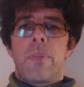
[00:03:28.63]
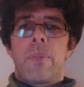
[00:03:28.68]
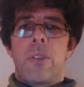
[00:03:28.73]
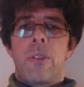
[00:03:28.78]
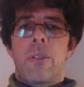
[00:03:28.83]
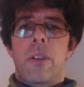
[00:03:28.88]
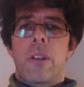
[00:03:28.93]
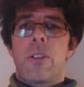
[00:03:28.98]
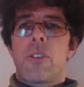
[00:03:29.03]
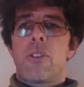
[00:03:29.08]

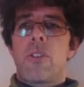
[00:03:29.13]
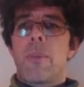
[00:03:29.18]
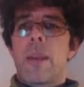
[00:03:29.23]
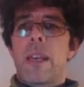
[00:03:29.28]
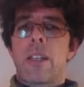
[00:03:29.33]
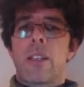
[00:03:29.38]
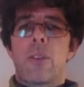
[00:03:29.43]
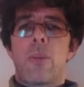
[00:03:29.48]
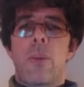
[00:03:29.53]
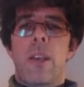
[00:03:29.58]
you'll get straight
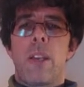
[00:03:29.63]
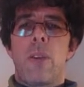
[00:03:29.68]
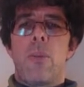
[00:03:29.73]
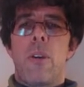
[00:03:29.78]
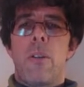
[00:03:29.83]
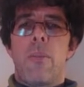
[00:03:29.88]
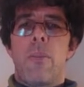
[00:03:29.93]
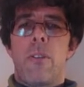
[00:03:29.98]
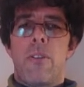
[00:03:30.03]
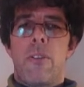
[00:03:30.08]
back to where you
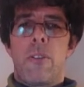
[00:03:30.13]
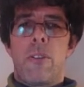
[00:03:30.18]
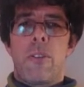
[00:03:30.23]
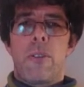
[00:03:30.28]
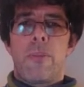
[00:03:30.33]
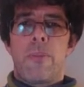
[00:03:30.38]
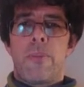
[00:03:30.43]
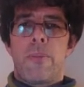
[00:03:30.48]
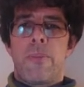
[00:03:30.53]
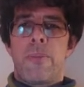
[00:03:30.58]
were before.
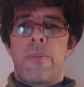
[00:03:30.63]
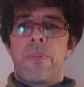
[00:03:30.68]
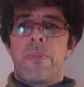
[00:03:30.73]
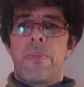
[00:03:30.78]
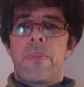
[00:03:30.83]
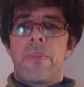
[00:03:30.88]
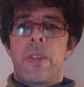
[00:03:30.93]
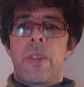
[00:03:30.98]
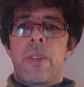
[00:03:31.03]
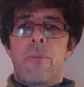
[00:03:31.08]

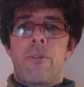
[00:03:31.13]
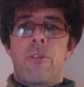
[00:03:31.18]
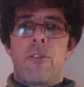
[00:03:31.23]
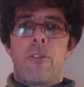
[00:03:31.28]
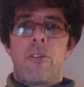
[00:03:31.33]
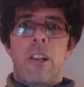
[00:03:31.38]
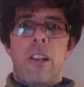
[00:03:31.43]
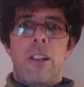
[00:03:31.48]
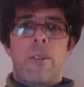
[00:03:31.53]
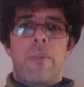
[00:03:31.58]

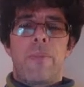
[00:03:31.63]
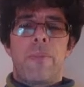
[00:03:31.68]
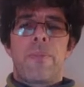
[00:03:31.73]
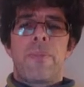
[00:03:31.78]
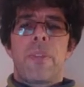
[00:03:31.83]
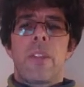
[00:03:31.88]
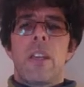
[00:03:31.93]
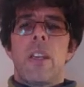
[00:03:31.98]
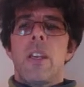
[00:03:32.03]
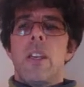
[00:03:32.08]
Brilliant.
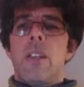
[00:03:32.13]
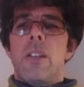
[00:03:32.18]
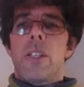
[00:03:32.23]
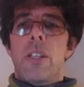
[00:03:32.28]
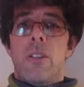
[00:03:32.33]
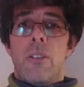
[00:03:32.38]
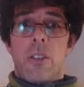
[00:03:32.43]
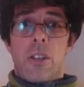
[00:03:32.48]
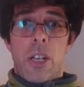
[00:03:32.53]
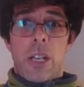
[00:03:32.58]

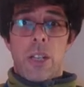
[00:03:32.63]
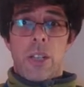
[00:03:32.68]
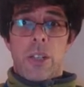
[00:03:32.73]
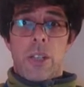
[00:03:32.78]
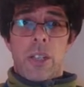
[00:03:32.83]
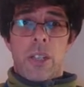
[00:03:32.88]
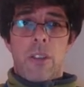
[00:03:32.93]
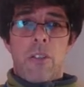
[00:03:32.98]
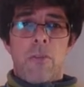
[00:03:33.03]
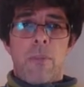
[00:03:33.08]
So the
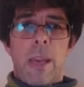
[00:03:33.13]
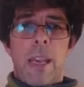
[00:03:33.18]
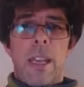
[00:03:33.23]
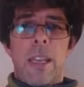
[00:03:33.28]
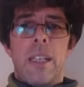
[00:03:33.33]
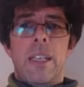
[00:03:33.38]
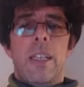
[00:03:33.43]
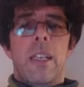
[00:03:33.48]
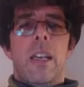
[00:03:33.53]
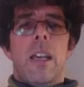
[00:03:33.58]
changes that you've
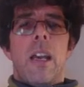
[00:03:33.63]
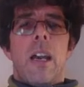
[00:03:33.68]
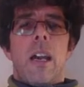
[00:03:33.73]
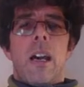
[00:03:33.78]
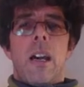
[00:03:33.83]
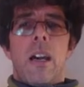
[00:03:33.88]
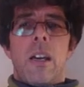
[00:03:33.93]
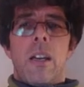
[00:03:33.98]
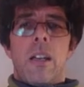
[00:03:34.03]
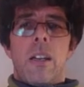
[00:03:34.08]
made
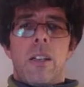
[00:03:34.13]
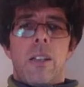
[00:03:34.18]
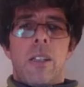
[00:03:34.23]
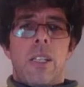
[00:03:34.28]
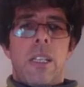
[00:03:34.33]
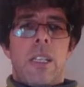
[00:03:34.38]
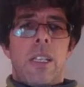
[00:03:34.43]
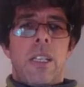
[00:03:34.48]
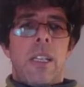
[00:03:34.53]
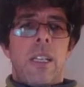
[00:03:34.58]
are
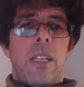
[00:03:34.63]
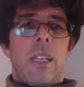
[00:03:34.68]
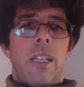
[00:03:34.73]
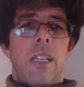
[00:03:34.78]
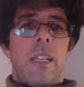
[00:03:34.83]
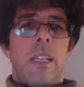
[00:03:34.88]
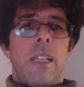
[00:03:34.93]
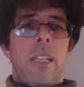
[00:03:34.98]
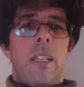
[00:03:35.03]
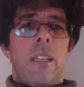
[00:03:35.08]
sitting
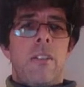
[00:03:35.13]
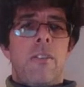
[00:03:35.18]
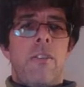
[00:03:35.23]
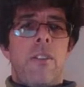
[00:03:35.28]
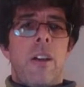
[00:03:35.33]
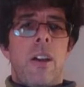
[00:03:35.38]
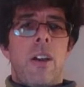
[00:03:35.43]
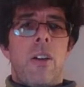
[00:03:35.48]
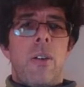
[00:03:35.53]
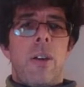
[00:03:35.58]
in the
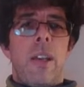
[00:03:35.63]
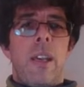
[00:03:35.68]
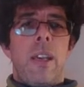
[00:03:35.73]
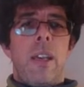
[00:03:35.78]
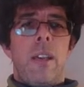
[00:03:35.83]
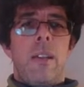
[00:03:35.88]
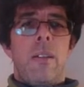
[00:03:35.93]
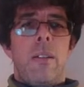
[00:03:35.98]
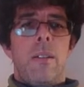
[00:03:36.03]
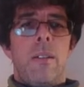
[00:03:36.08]
file
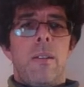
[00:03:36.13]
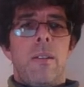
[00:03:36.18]
here.